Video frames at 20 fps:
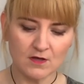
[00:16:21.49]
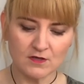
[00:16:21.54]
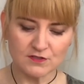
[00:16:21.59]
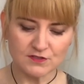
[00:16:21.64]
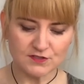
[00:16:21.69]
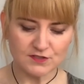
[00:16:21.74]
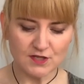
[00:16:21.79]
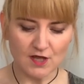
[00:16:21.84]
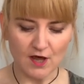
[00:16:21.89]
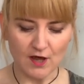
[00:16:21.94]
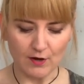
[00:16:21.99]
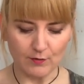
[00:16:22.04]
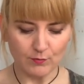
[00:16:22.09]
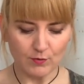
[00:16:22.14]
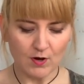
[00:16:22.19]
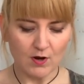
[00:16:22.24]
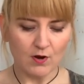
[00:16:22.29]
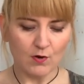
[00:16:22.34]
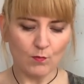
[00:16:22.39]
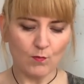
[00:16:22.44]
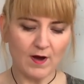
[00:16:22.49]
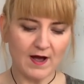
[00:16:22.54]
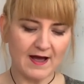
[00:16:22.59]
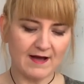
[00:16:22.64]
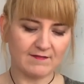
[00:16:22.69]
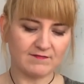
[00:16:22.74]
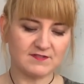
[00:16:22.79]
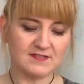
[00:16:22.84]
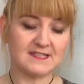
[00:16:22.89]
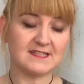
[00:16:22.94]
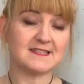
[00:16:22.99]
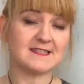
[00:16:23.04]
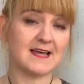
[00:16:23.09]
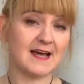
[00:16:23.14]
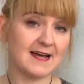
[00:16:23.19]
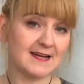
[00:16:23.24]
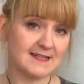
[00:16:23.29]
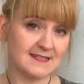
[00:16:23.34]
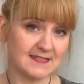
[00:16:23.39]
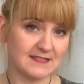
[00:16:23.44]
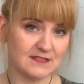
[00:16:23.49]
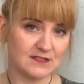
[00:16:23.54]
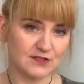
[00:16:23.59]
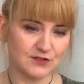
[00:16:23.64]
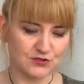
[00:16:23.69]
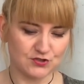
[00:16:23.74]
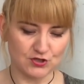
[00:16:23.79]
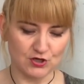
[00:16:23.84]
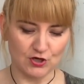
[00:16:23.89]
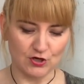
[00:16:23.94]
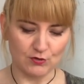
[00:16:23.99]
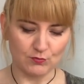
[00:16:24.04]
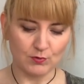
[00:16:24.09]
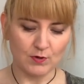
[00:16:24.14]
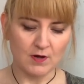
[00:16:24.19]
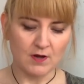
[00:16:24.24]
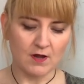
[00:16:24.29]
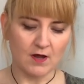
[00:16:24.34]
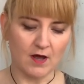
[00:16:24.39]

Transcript: So what I've decided to do,